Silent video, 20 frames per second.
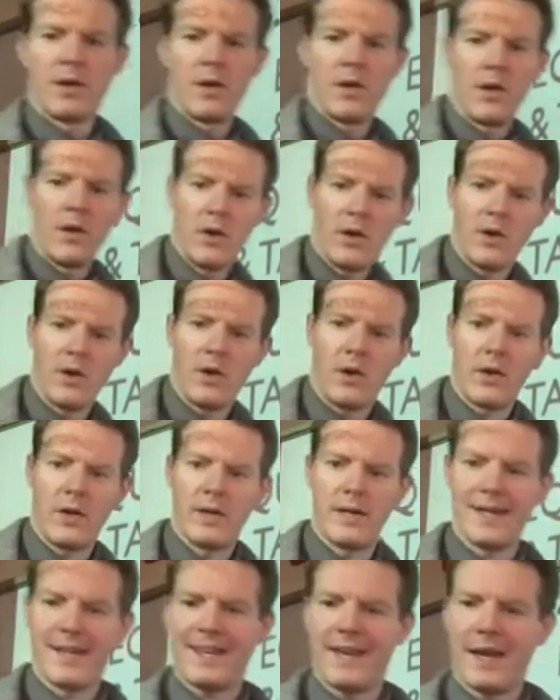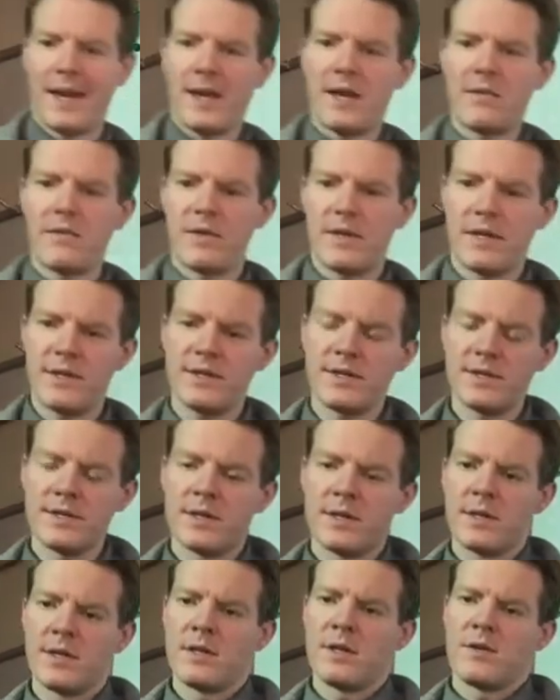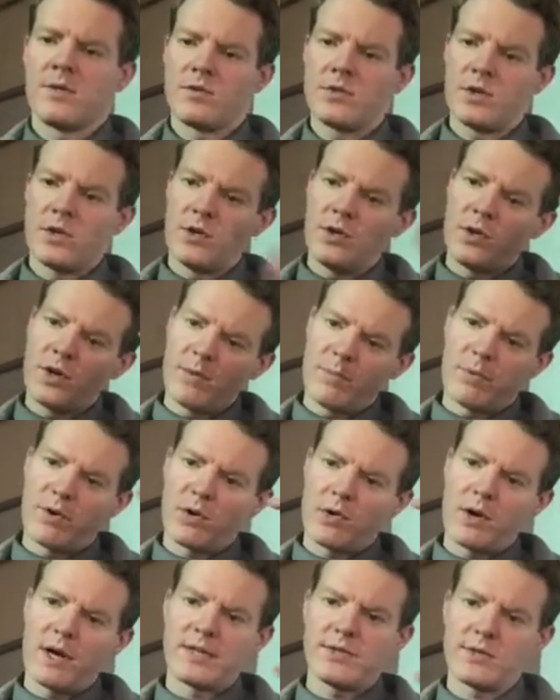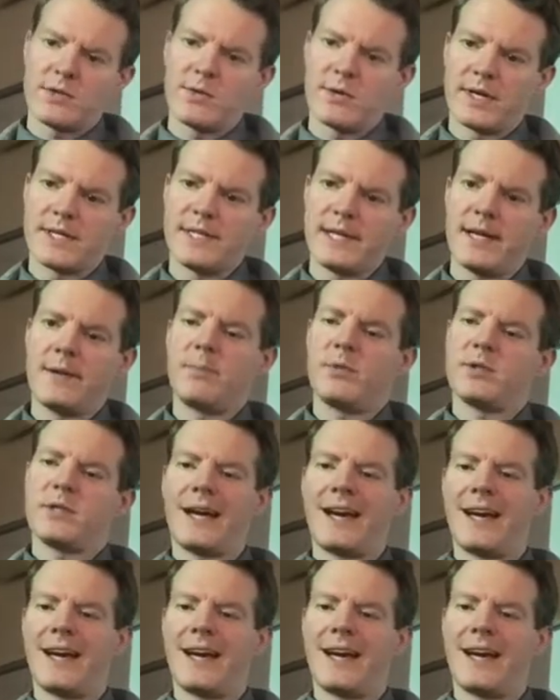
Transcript: on Canvas so you can progress through examples